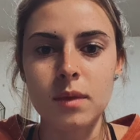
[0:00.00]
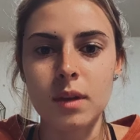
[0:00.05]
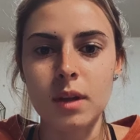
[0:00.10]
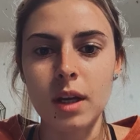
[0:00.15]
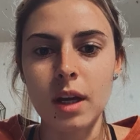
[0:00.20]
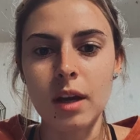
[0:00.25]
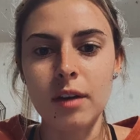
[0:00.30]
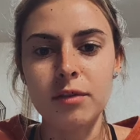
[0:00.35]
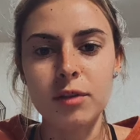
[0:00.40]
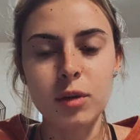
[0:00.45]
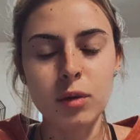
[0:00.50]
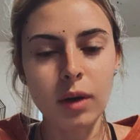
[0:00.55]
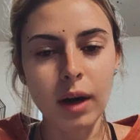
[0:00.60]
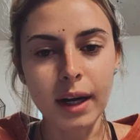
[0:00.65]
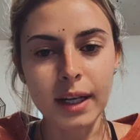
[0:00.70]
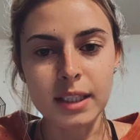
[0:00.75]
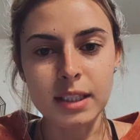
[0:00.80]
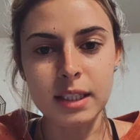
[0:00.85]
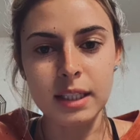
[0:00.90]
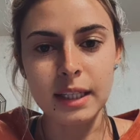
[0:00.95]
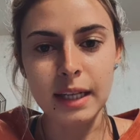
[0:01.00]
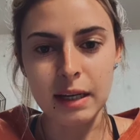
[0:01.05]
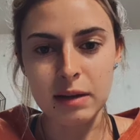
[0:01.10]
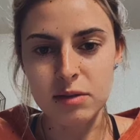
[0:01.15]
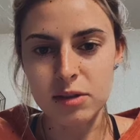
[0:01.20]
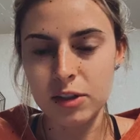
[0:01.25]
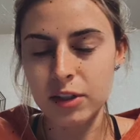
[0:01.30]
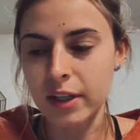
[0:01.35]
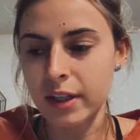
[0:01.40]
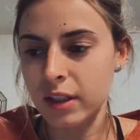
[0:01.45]
if you guys
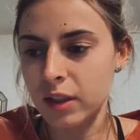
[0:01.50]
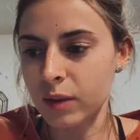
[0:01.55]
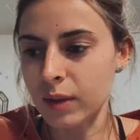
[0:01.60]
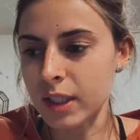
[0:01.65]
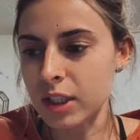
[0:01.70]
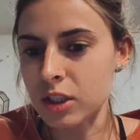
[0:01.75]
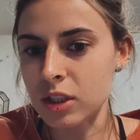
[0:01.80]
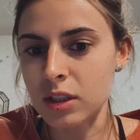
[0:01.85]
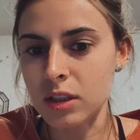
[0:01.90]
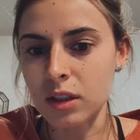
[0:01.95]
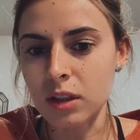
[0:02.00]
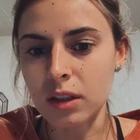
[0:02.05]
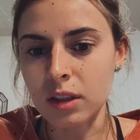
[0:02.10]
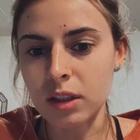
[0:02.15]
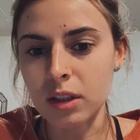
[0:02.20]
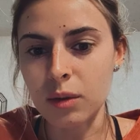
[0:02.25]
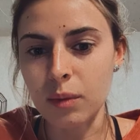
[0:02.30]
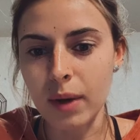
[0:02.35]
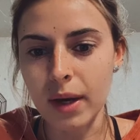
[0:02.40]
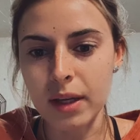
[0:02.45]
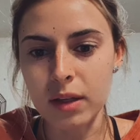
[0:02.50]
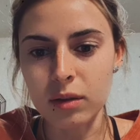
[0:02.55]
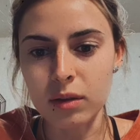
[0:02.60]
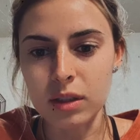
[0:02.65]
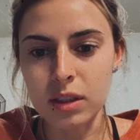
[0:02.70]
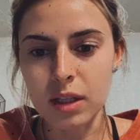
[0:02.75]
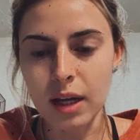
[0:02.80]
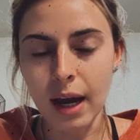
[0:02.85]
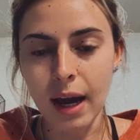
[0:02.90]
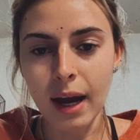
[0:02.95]
encounter any questions along the way, you
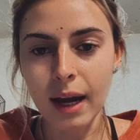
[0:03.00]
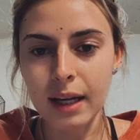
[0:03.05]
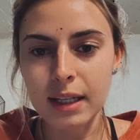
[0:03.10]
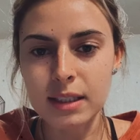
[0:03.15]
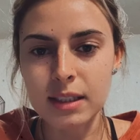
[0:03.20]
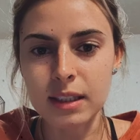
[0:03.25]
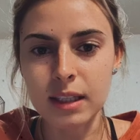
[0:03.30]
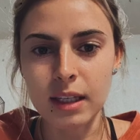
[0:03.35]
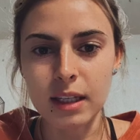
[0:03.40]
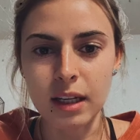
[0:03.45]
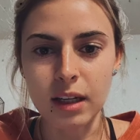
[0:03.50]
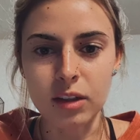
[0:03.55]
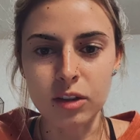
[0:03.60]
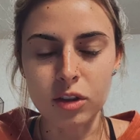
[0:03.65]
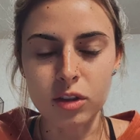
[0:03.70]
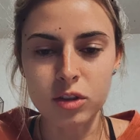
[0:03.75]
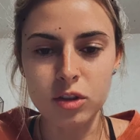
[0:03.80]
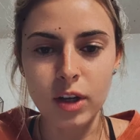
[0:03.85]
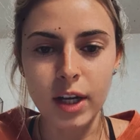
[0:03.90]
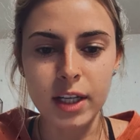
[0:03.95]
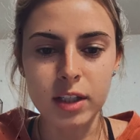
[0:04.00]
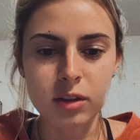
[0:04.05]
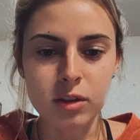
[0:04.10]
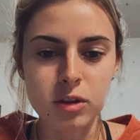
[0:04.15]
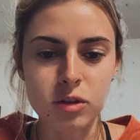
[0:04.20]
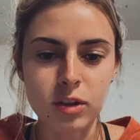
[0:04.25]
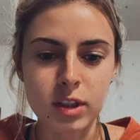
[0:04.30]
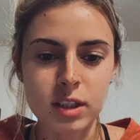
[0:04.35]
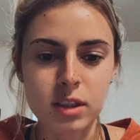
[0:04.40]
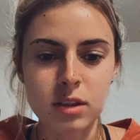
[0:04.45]
can ask, and I'll try to
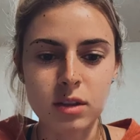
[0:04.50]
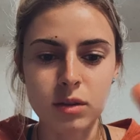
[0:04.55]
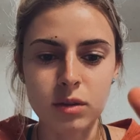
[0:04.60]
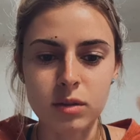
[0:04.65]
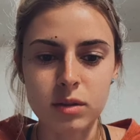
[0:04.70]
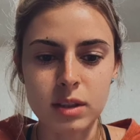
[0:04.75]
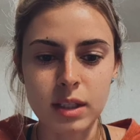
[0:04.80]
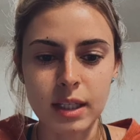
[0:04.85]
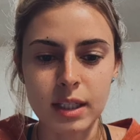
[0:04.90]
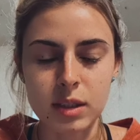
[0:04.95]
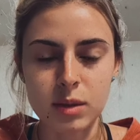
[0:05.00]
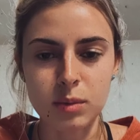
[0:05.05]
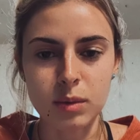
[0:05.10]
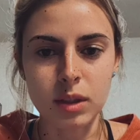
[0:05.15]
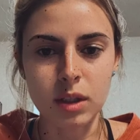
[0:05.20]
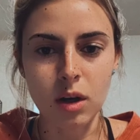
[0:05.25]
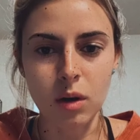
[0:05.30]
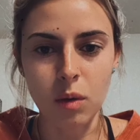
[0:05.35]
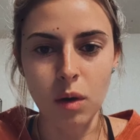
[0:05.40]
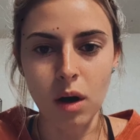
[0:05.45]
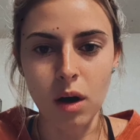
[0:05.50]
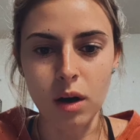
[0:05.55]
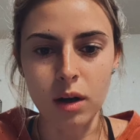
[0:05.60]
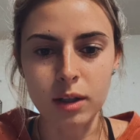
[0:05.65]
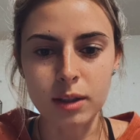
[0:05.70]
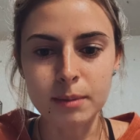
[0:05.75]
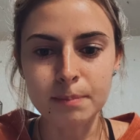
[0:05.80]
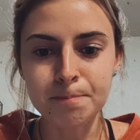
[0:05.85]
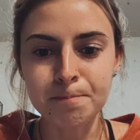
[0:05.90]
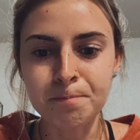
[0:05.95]
address those as we go
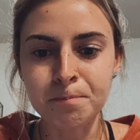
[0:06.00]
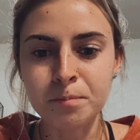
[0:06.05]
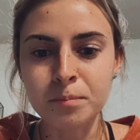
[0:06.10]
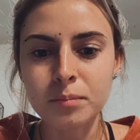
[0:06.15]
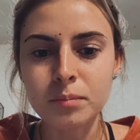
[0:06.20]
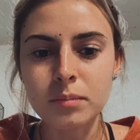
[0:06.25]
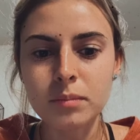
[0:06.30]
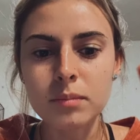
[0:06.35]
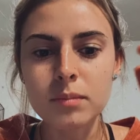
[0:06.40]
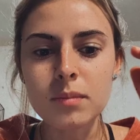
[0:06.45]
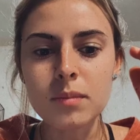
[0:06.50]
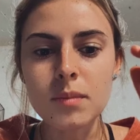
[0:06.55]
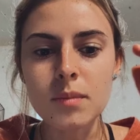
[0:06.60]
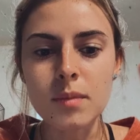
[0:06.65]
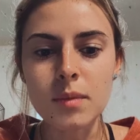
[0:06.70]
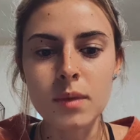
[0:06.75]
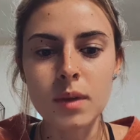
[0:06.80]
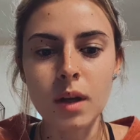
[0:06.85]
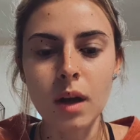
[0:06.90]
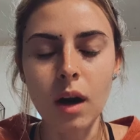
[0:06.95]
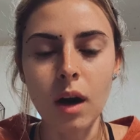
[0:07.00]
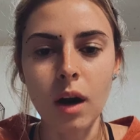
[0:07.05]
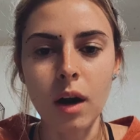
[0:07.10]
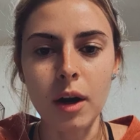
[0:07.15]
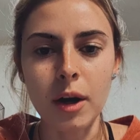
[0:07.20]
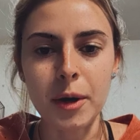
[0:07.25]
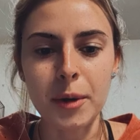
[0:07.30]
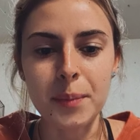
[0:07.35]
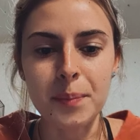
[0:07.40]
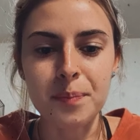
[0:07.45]
on.
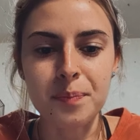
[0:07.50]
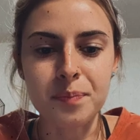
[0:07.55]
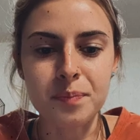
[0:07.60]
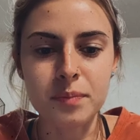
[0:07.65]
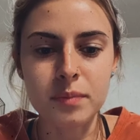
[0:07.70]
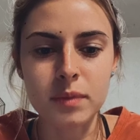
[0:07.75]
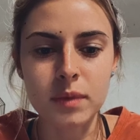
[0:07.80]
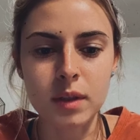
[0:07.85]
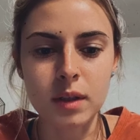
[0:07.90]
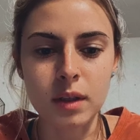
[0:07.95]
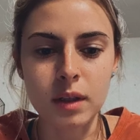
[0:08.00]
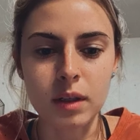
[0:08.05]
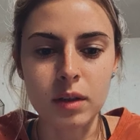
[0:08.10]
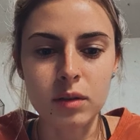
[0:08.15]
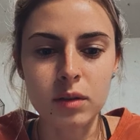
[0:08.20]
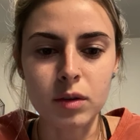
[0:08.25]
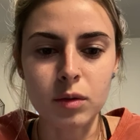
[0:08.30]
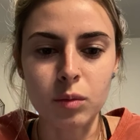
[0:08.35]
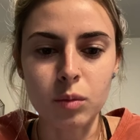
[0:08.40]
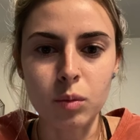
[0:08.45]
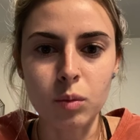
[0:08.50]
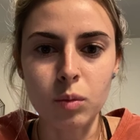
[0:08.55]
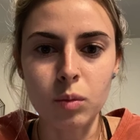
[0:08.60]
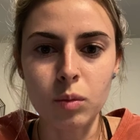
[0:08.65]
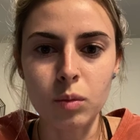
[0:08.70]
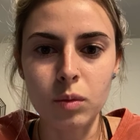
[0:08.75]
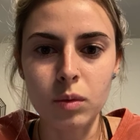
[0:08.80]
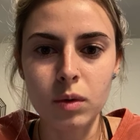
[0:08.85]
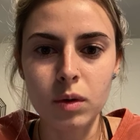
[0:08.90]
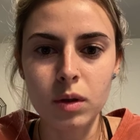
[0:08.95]
I don't know.
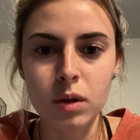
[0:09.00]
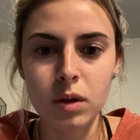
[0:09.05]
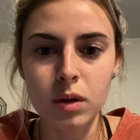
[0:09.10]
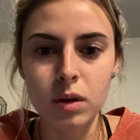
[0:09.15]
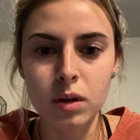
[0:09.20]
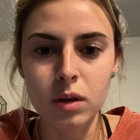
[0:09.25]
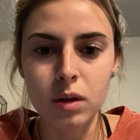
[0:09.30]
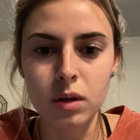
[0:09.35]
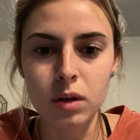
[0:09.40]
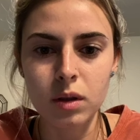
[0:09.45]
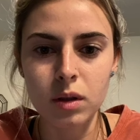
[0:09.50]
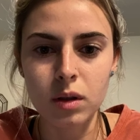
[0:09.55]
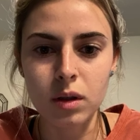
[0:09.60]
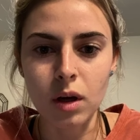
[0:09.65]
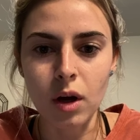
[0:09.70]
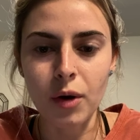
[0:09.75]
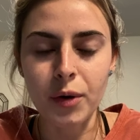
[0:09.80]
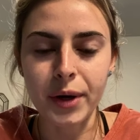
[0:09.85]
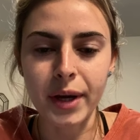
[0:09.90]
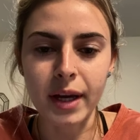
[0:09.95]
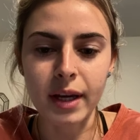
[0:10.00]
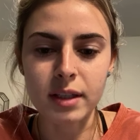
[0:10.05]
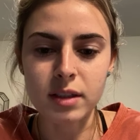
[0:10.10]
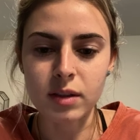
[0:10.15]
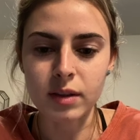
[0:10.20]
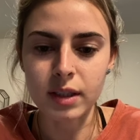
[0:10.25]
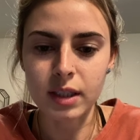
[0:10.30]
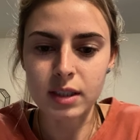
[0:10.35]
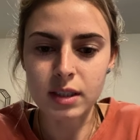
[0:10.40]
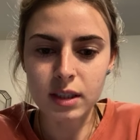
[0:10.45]
Okay,
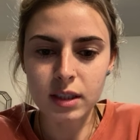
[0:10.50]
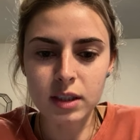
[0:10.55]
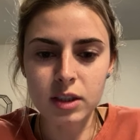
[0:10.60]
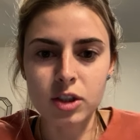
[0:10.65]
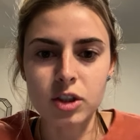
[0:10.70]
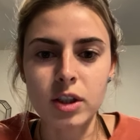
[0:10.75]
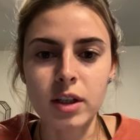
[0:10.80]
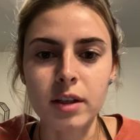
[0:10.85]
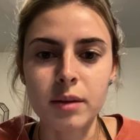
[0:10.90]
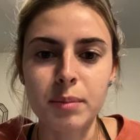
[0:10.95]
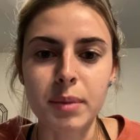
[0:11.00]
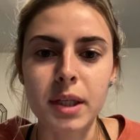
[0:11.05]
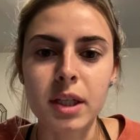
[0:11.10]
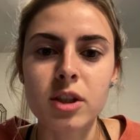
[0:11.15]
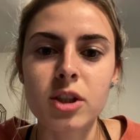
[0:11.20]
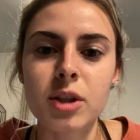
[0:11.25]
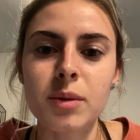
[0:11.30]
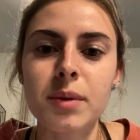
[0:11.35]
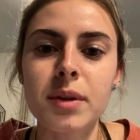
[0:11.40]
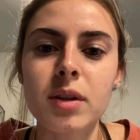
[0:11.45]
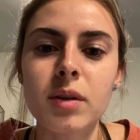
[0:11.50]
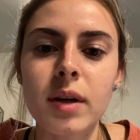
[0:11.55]
so I guess I could share a picture with you